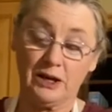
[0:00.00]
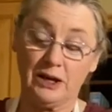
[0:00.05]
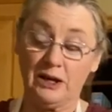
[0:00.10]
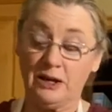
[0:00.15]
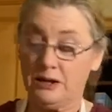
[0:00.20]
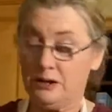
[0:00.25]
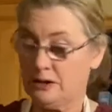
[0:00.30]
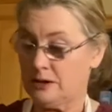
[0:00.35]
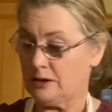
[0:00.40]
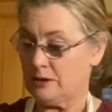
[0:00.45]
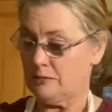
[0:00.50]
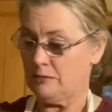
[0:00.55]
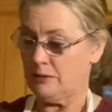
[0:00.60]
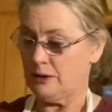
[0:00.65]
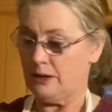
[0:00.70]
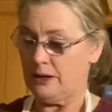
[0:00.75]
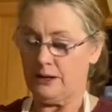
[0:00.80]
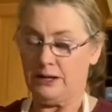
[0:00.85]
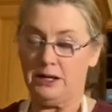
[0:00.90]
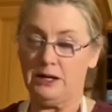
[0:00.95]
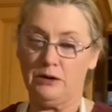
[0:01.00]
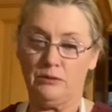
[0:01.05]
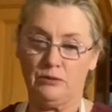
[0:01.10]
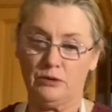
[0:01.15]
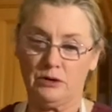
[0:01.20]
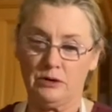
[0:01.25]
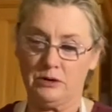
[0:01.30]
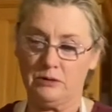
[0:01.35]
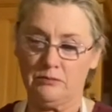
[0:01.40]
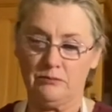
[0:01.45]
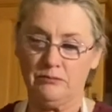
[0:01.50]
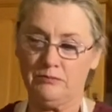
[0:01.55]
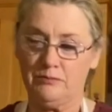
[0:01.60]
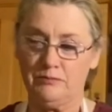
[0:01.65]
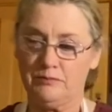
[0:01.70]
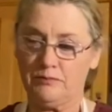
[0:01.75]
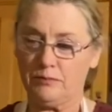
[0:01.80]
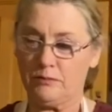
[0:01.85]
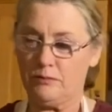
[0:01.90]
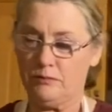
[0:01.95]
And it can be any one of them,
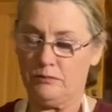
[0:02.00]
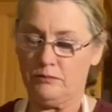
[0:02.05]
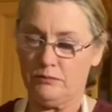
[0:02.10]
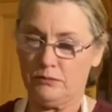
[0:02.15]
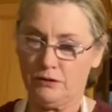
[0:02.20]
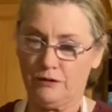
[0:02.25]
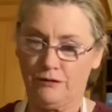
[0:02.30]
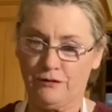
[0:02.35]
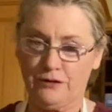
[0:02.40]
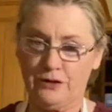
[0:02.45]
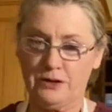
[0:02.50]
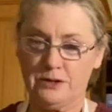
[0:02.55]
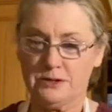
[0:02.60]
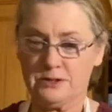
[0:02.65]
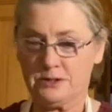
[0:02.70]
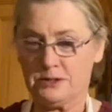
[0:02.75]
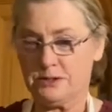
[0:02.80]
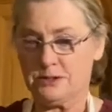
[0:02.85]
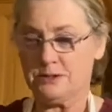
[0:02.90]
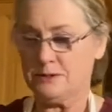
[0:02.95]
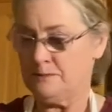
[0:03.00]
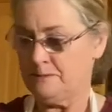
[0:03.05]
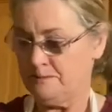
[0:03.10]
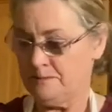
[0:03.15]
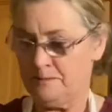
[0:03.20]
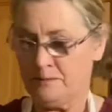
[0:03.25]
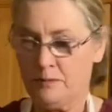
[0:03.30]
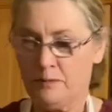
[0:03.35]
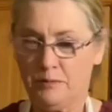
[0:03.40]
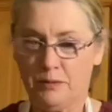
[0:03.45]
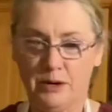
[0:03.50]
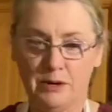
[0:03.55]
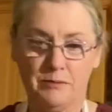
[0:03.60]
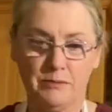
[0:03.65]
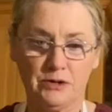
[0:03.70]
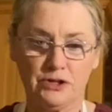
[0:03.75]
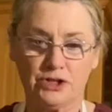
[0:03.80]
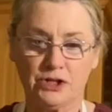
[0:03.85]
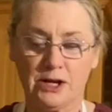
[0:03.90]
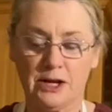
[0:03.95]
Murphy's, Beamish,
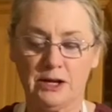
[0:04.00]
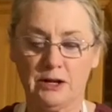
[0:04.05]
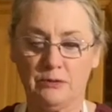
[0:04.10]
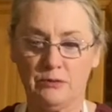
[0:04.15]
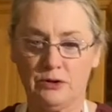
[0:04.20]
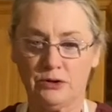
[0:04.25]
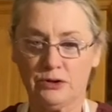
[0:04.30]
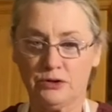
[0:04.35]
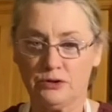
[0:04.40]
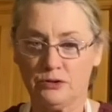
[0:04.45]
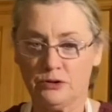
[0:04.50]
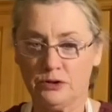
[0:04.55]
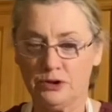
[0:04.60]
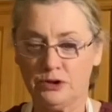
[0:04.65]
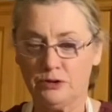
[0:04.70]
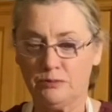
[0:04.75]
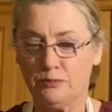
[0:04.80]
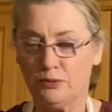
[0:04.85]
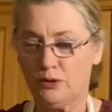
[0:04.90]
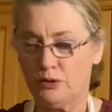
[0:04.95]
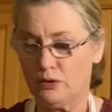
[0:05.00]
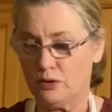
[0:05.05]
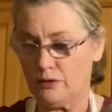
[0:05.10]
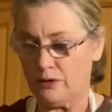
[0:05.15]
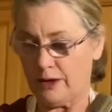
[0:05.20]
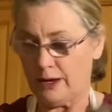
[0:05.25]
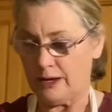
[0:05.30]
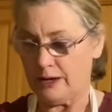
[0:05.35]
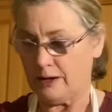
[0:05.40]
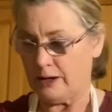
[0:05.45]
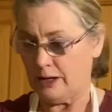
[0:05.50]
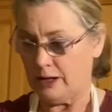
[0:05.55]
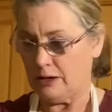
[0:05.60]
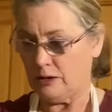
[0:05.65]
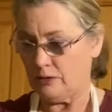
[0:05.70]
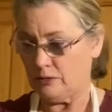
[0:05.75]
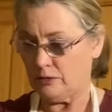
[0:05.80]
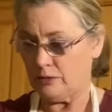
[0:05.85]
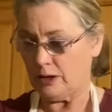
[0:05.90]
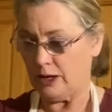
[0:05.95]
anyone at all. You pour that in,
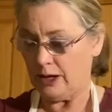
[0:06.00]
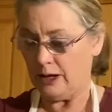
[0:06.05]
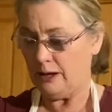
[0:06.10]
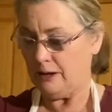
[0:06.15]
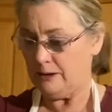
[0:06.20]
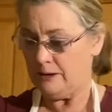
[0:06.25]
okay?